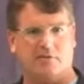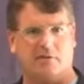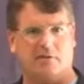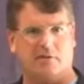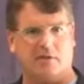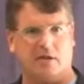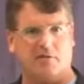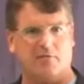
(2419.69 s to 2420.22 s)
the
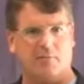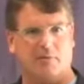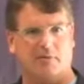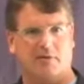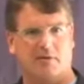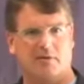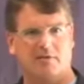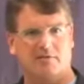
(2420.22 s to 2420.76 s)

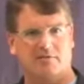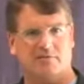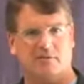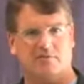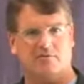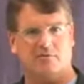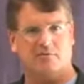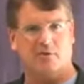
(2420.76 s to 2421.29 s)
government
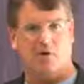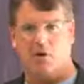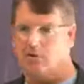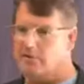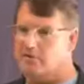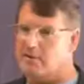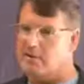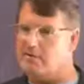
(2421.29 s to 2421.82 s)
censored
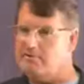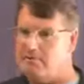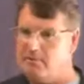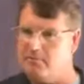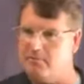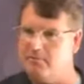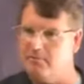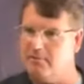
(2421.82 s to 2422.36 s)
all the
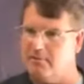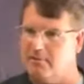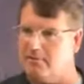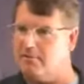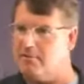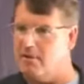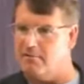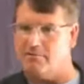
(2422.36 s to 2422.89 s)
telephone
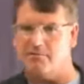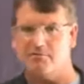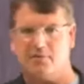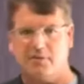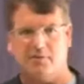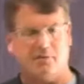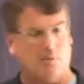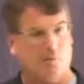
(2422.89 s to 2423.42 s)

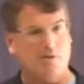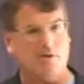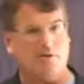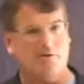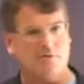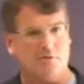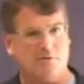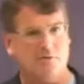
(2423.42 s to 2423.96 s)
conversation, or
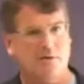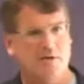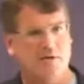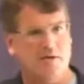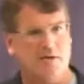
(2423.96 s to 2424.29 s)
wanted to.